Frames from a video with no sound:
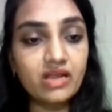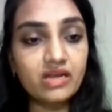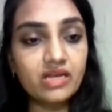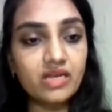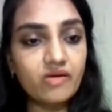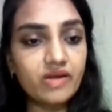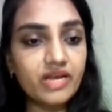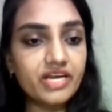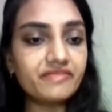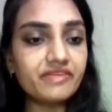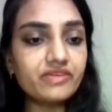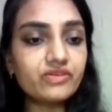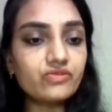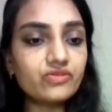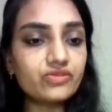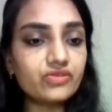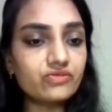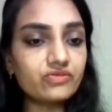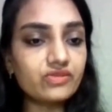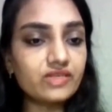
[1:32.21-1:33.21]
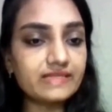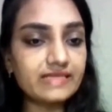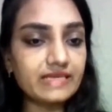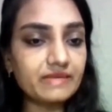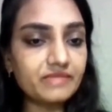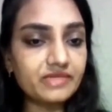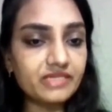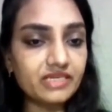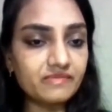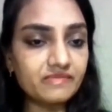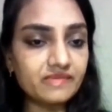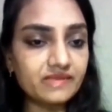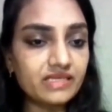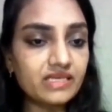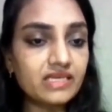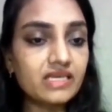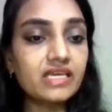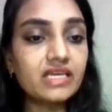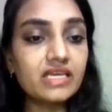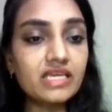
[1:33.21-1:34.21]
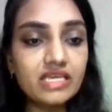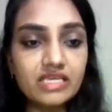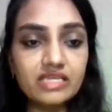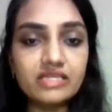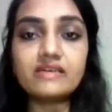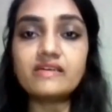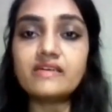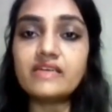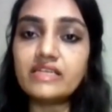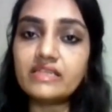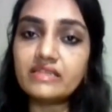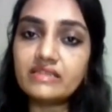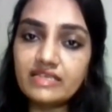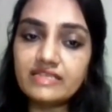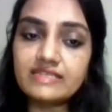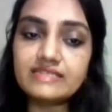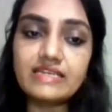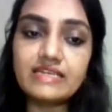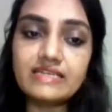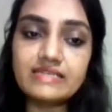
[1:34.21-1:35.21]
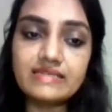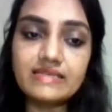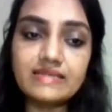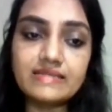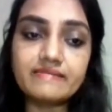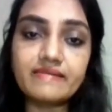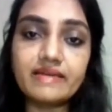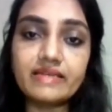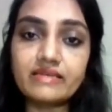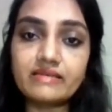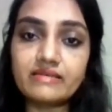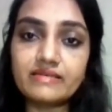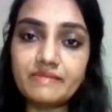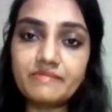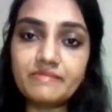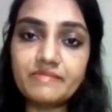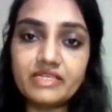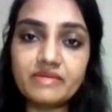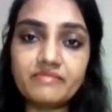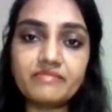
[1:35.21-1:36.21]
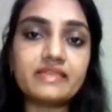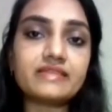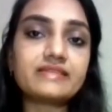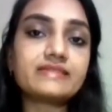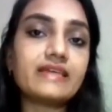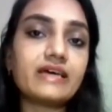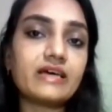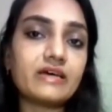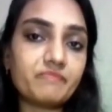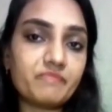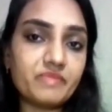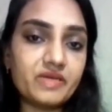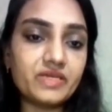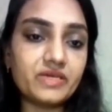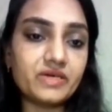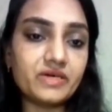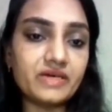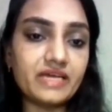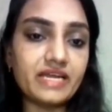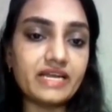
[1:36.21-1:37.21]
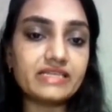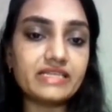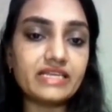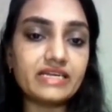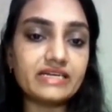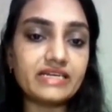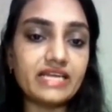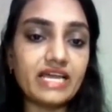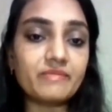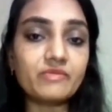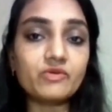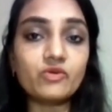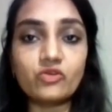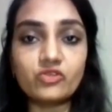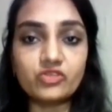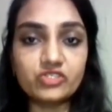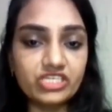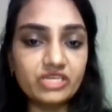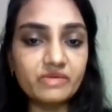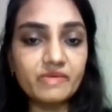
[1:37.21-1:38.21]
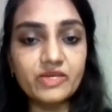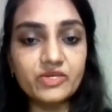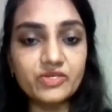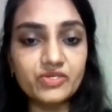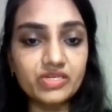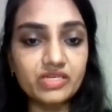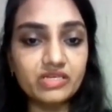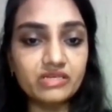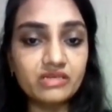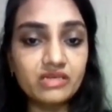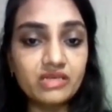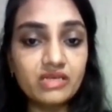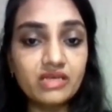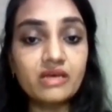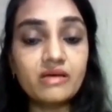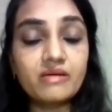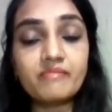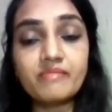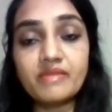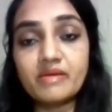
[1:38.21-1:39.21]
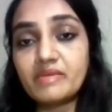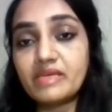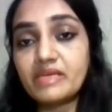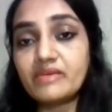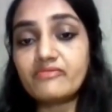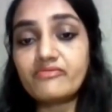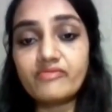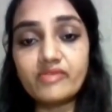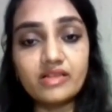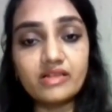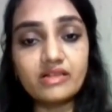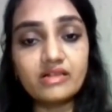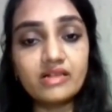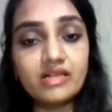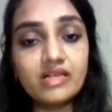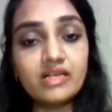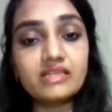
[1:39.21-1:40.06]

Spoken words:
Now let me go through the symptoms. Here in this disease, when symptom is appear, at that time constipation may be felt,